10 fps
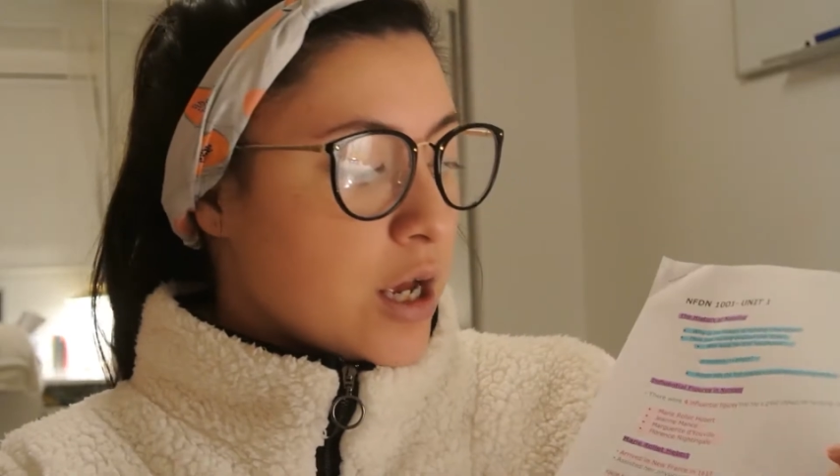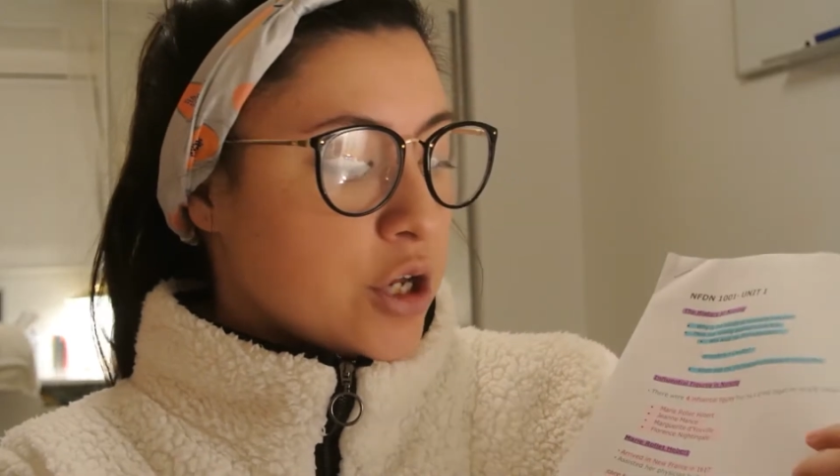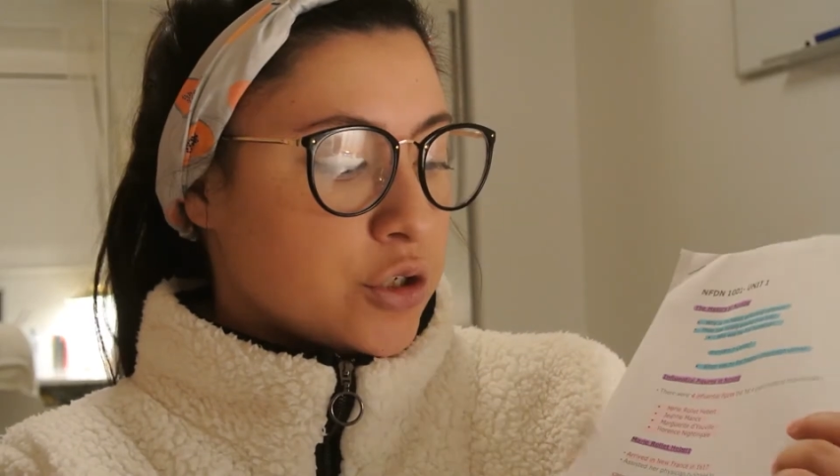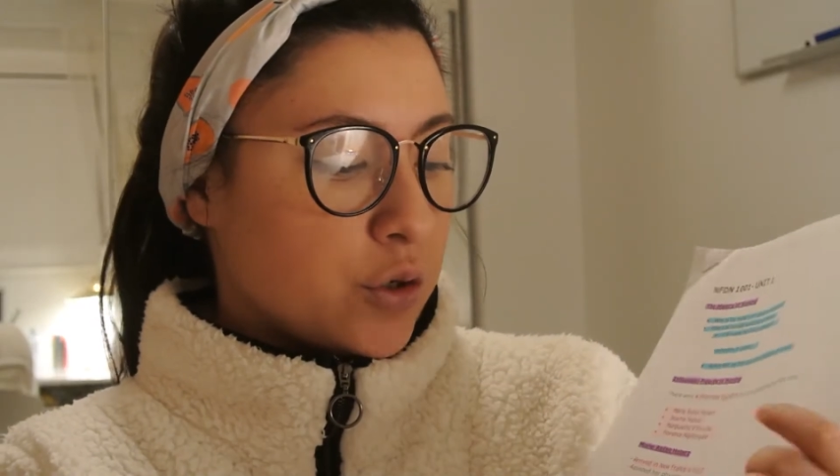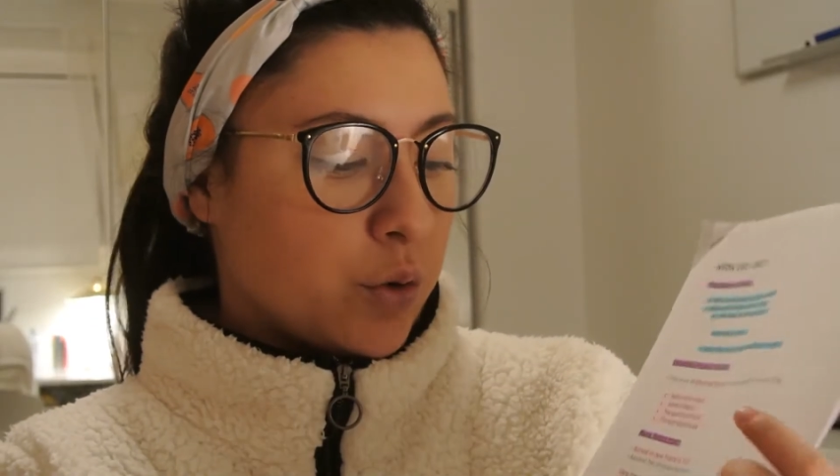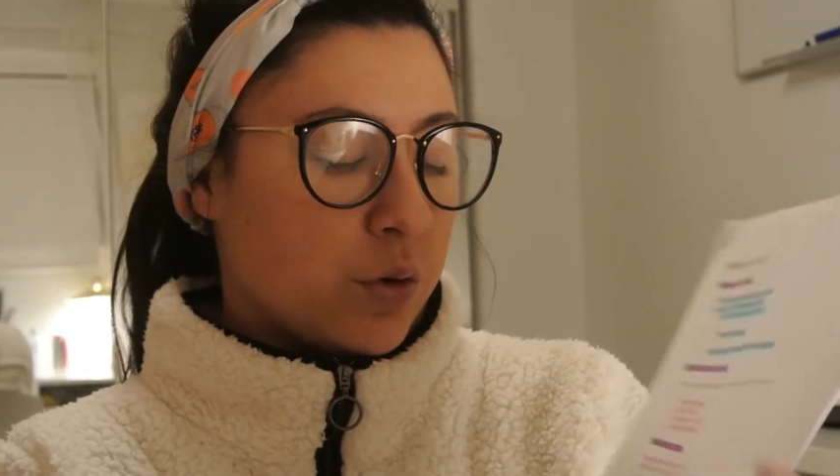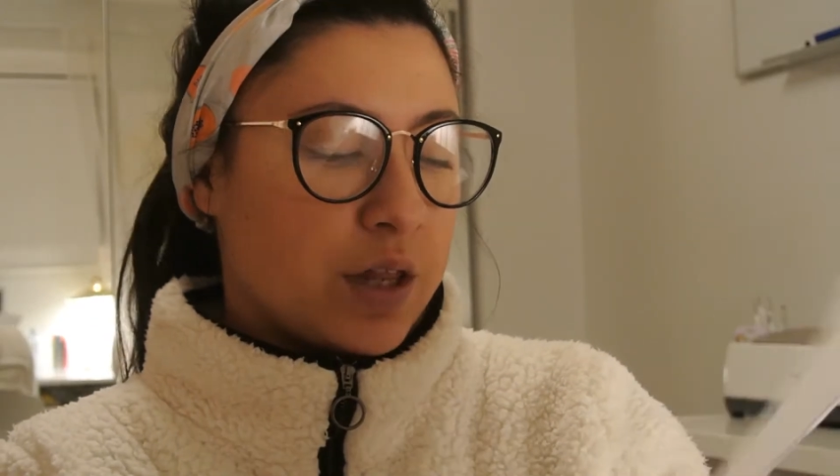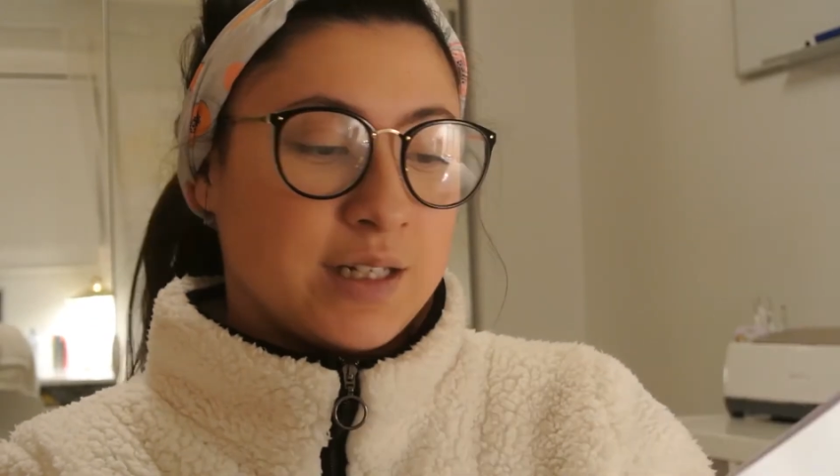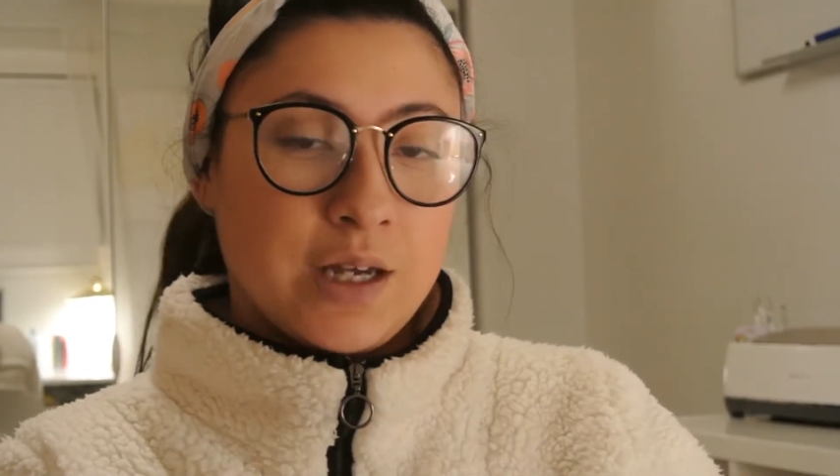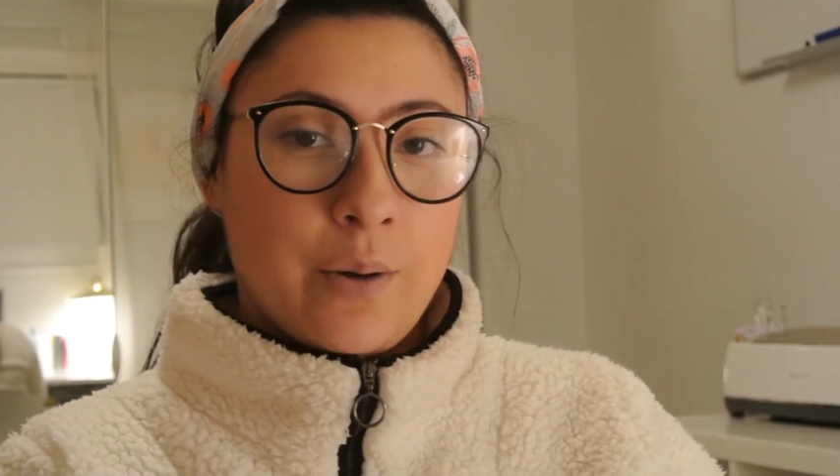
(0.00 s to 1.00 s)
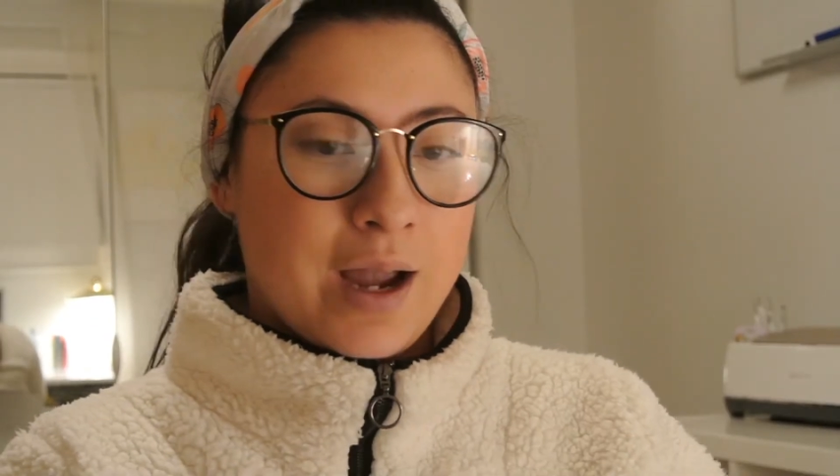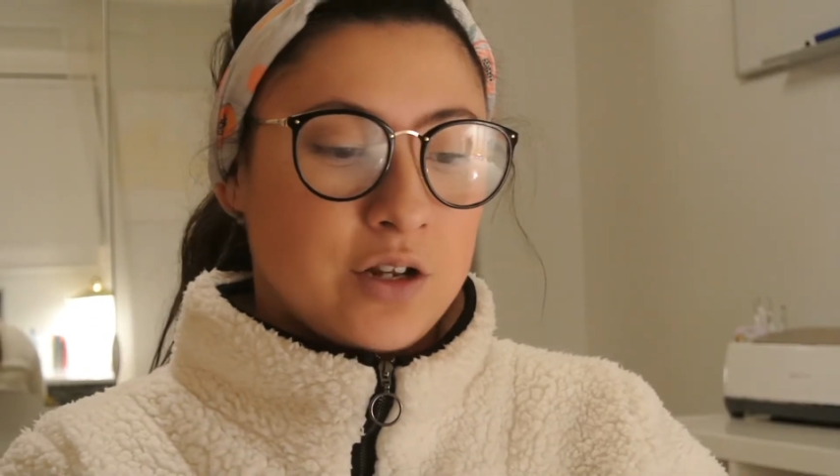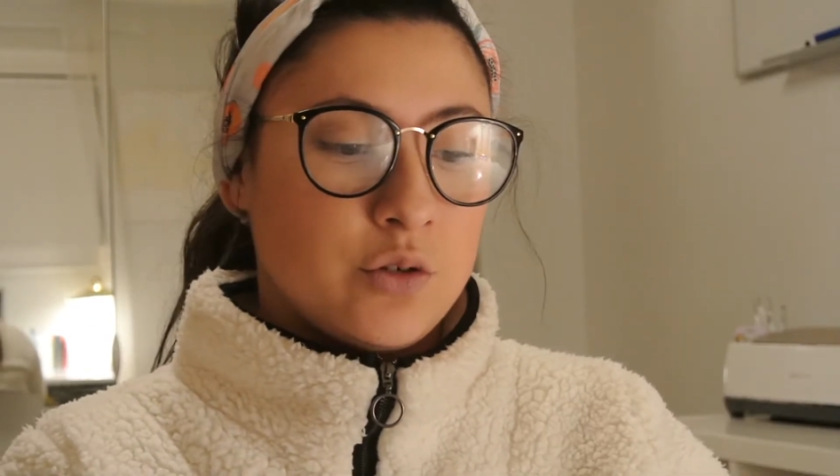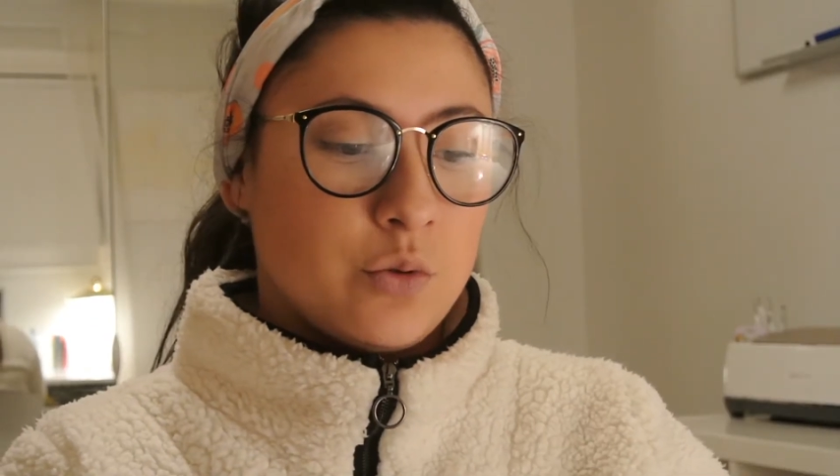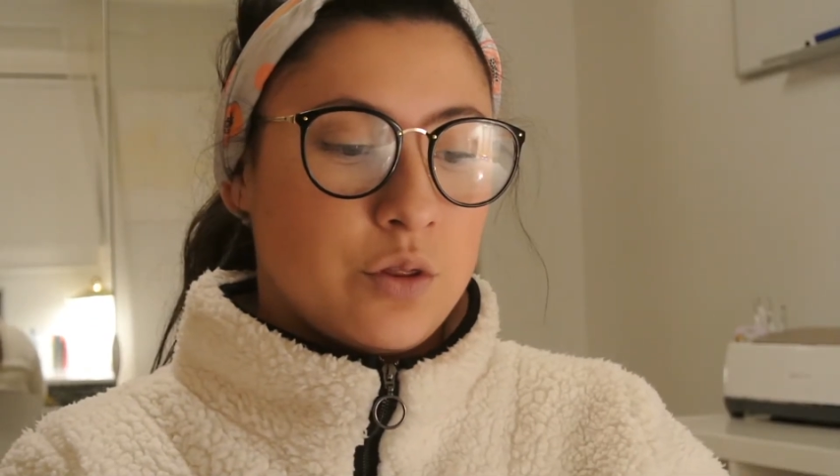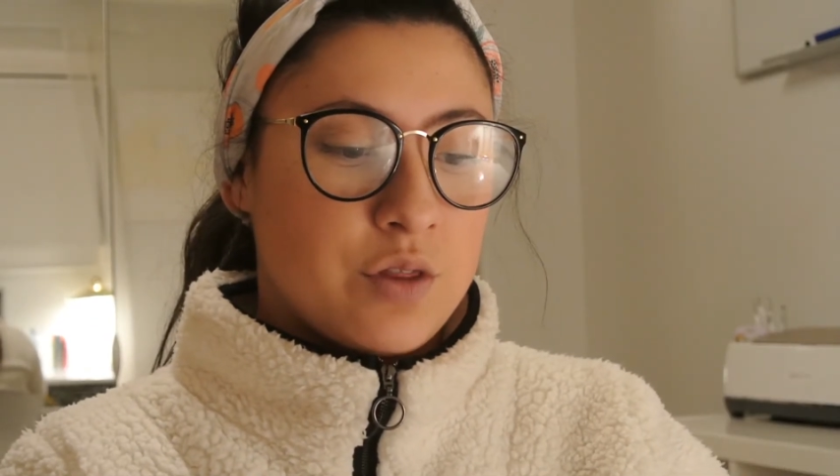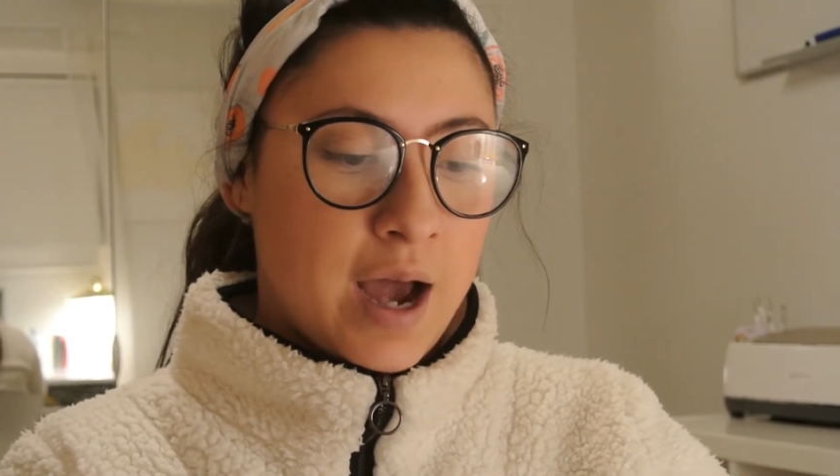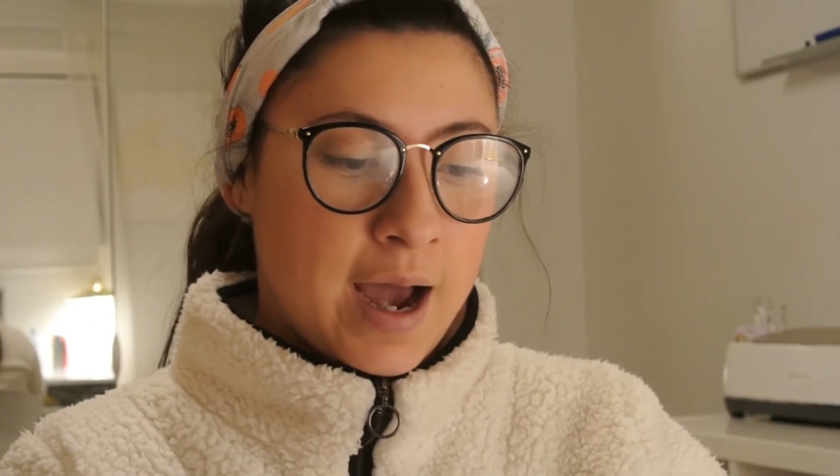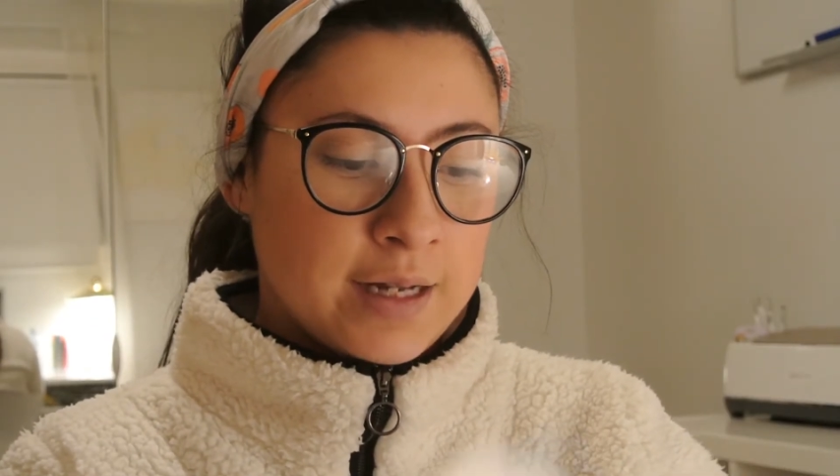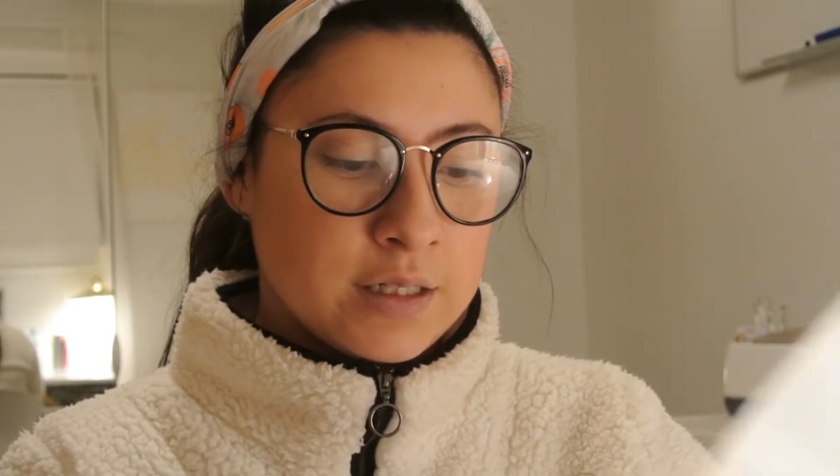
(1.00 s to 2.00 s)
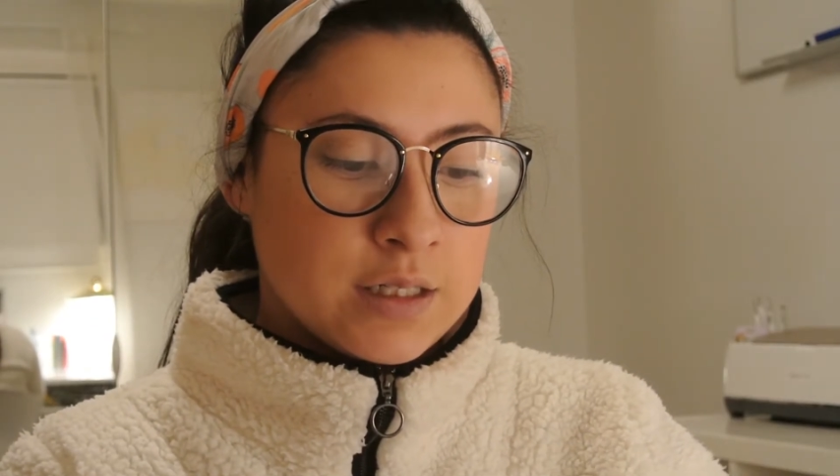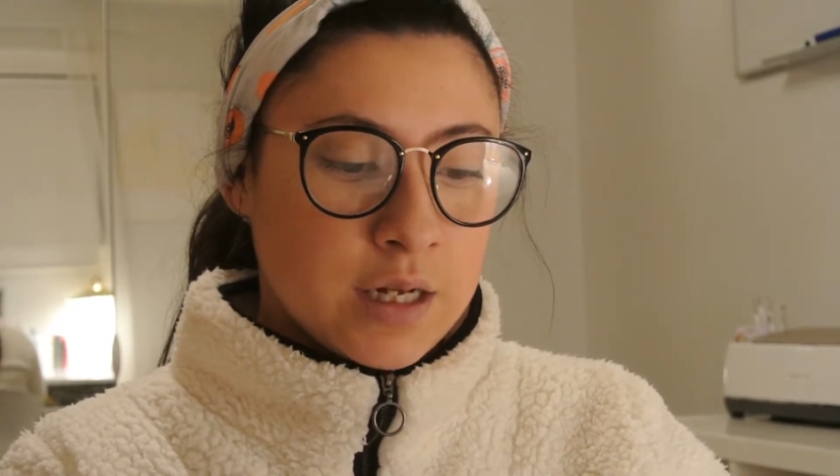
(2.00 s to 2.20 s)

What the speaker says: So that's how I do that.